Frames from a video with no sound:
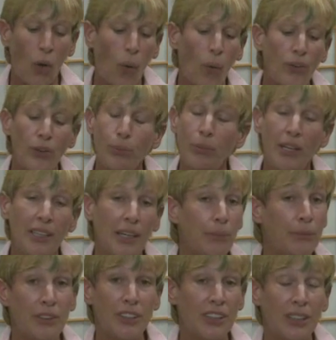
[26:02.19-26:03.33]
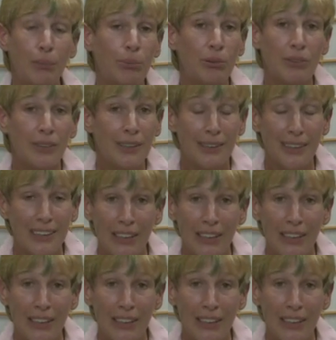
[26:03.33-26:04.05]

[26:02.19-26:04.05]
or you may come to completely